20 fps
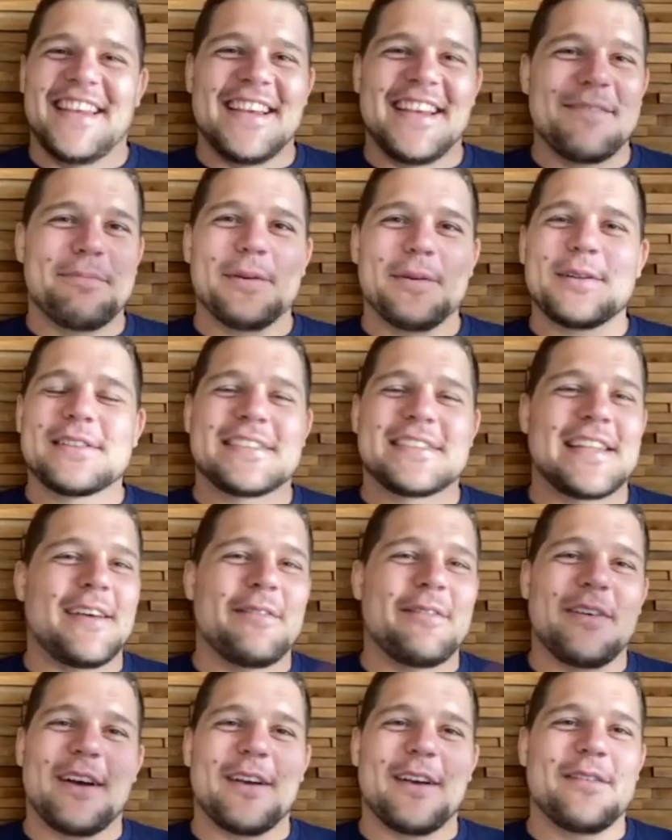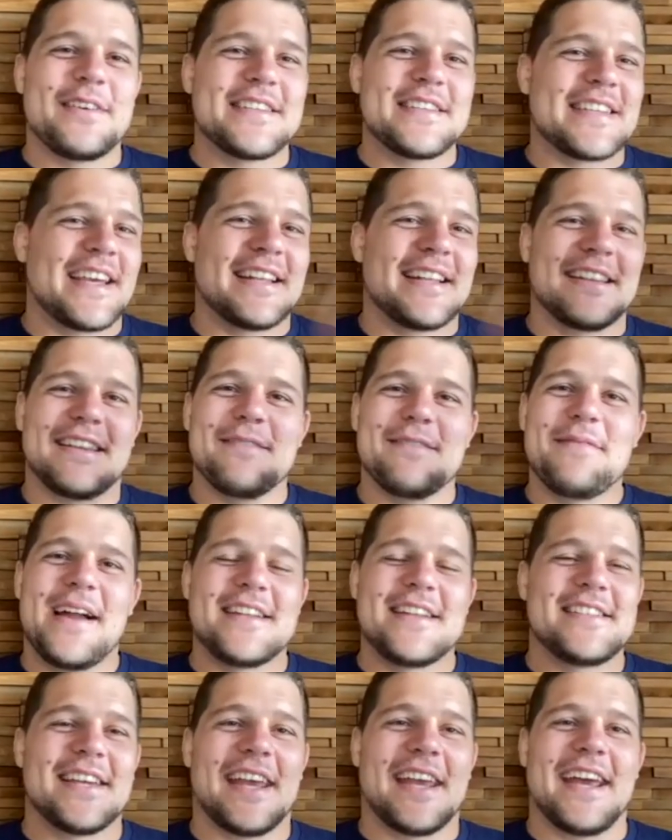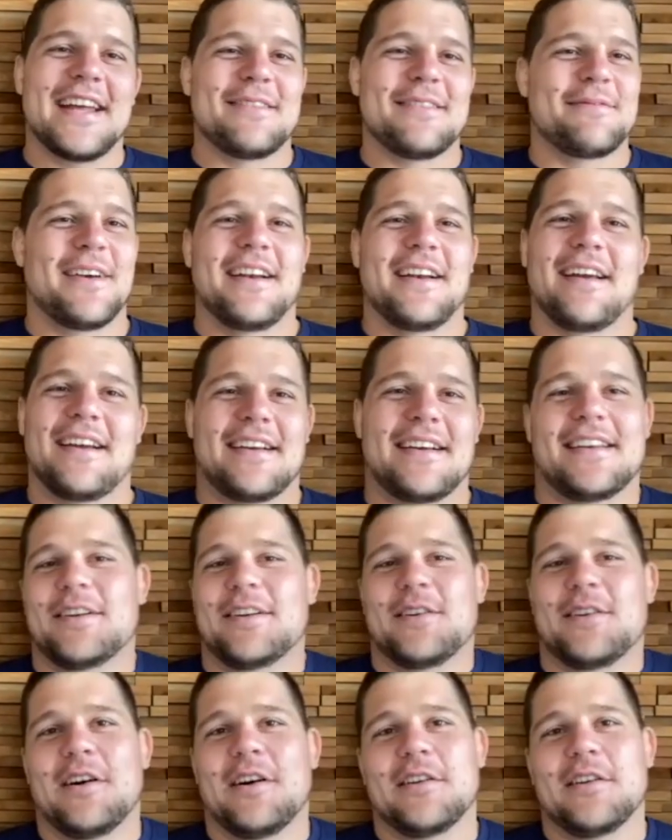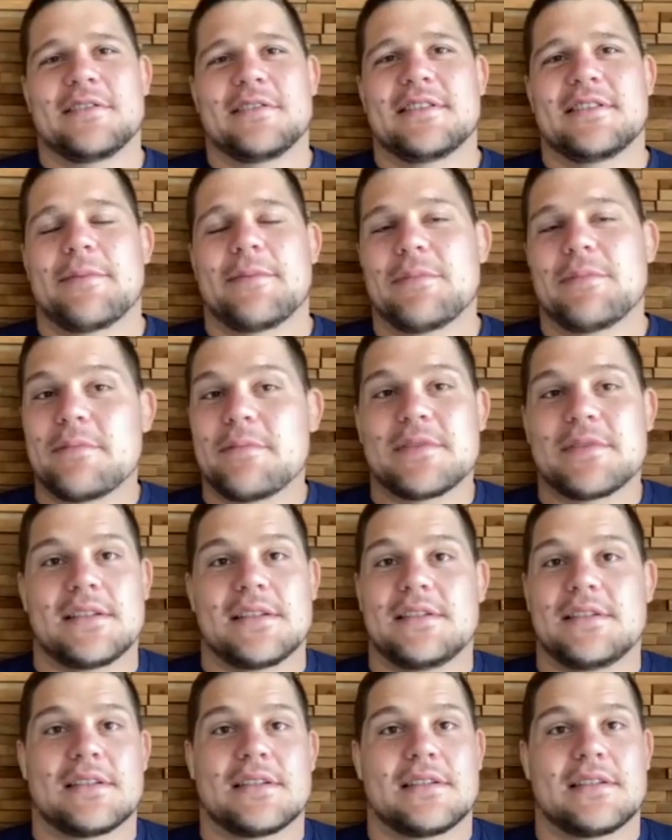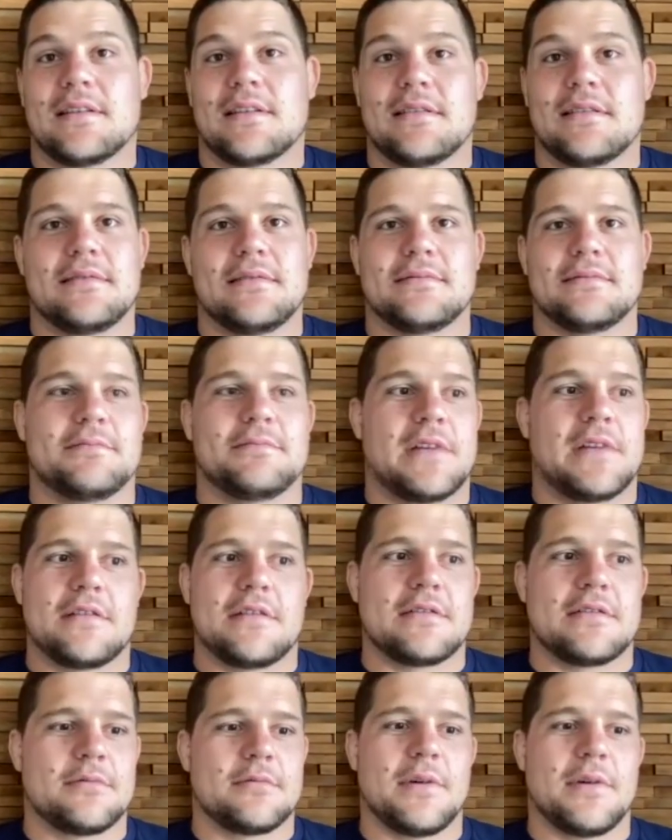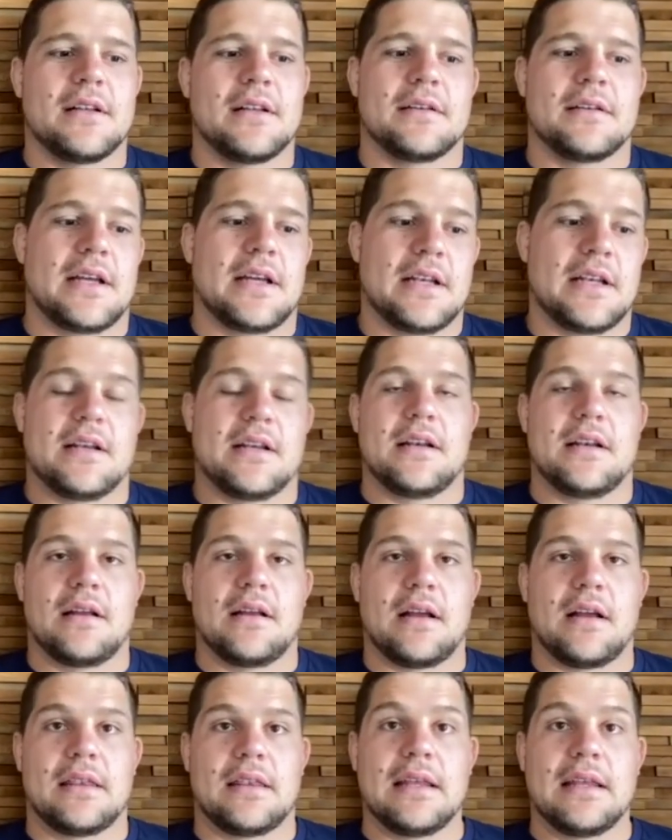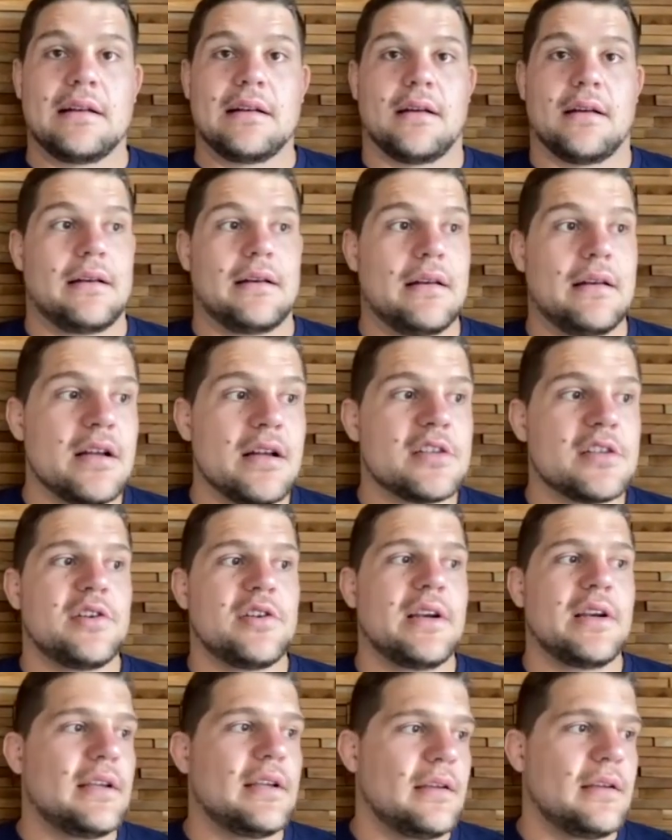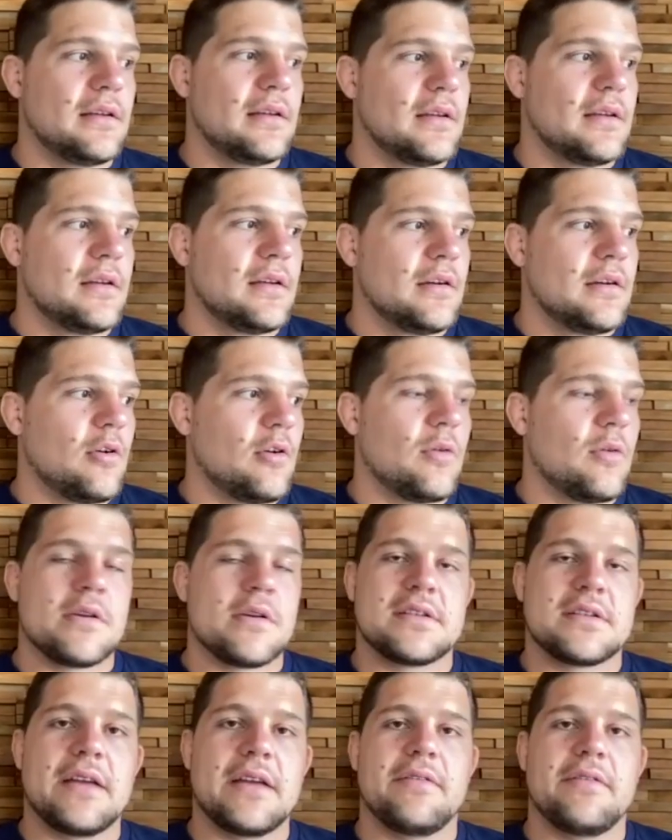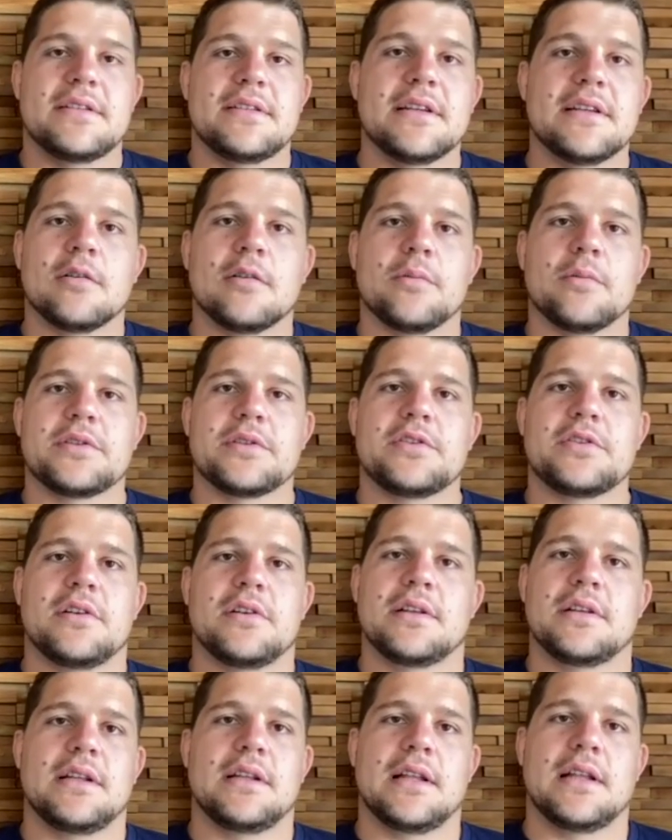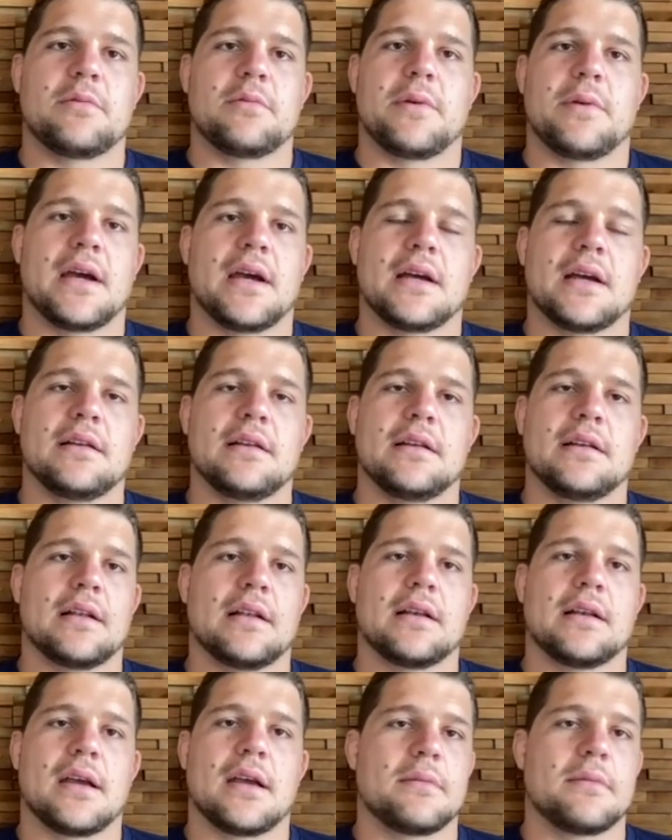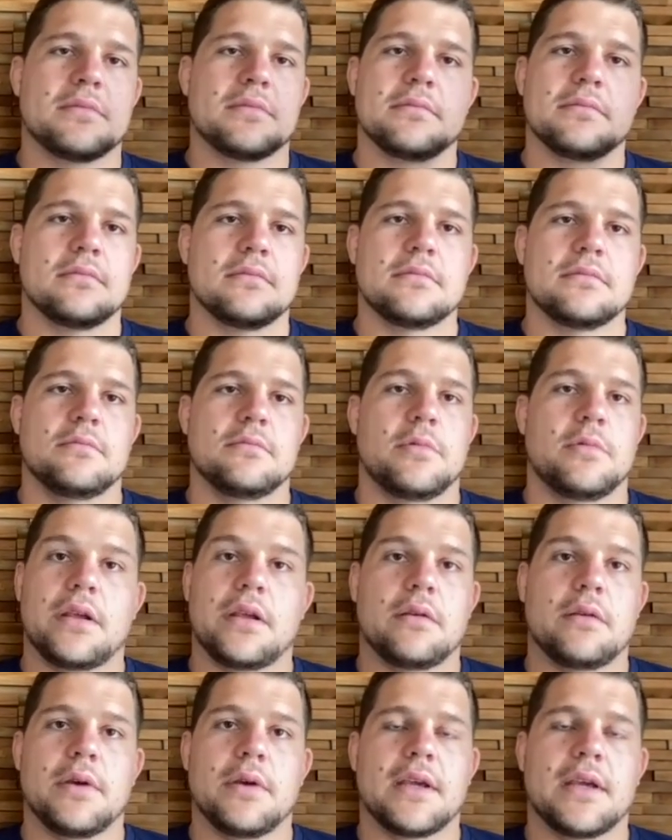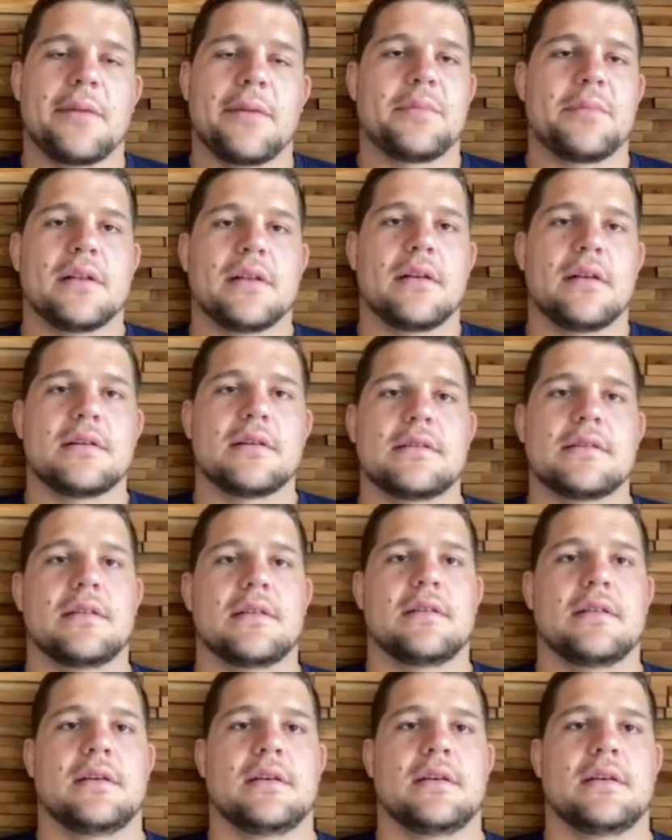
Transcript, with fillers: he pulls stuff out of his head, the magic head, where like you can't. Sometimes it just goes well, and I think like literally almost every single opportunity that we had in that game, we we capitalized.